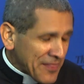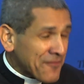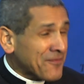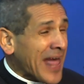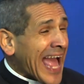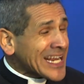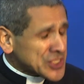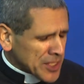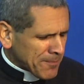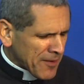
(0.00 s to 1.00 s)
the
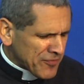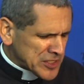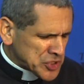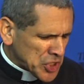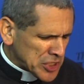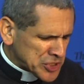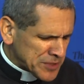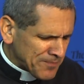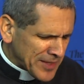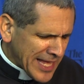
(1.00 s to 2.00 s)
flagship of the
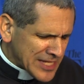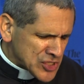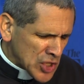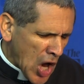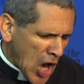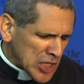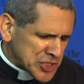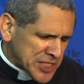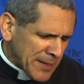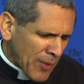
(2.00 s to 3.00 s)
church gets
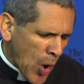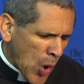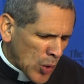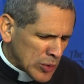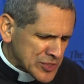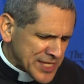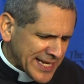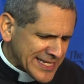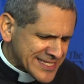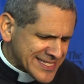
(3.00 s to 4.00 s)
large, deep holes
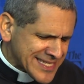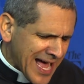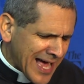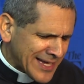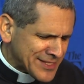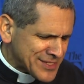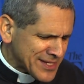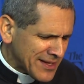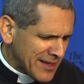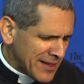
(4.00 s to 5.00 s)
in its
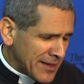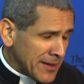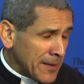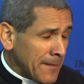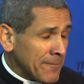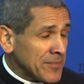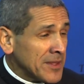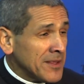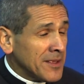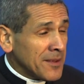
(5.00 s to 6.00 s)
sides.
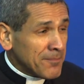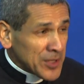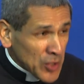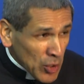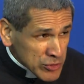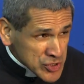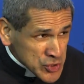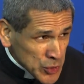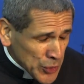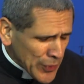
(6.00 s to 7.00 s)
But no
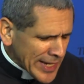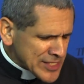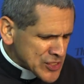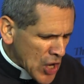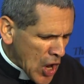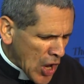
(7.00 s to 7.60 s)
sooner is the